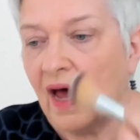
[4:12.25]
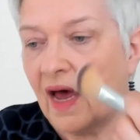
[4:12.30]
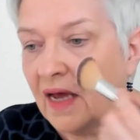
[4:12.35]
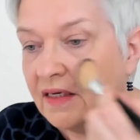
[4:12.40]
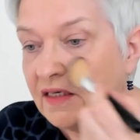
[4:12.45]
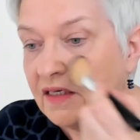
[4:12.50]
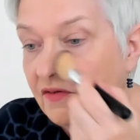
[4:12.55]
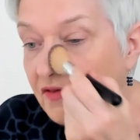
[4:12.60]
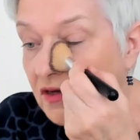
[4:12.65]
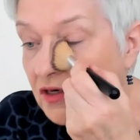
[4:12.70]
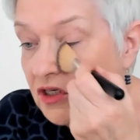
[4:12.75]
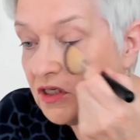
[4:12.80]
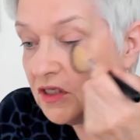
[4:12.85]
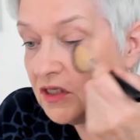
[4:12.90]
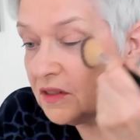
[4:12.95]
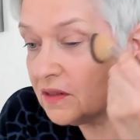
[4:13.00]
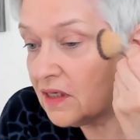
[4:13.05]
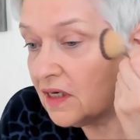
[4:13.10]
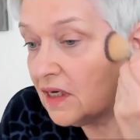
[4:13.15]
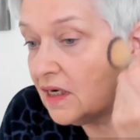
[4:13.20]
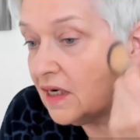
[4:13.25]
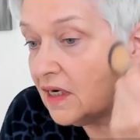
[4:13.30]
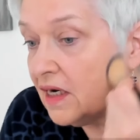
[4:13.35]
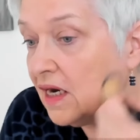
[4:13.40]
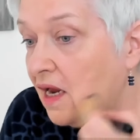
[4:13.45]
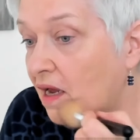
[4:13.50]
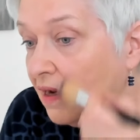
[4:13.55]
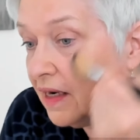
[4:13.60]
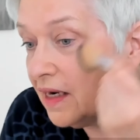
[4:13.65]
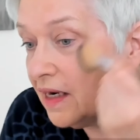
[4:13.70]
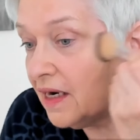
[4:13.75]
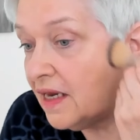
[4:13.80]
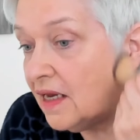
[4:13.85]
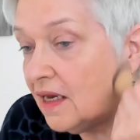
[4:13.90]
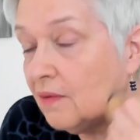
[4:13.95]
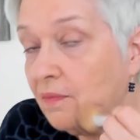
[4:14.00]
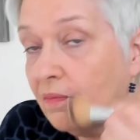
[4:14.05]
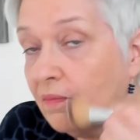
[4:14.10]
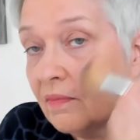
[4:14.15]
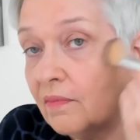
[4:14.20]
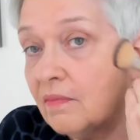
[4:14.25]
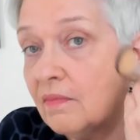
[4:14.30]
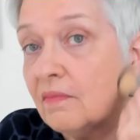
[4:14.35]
And if you just lightly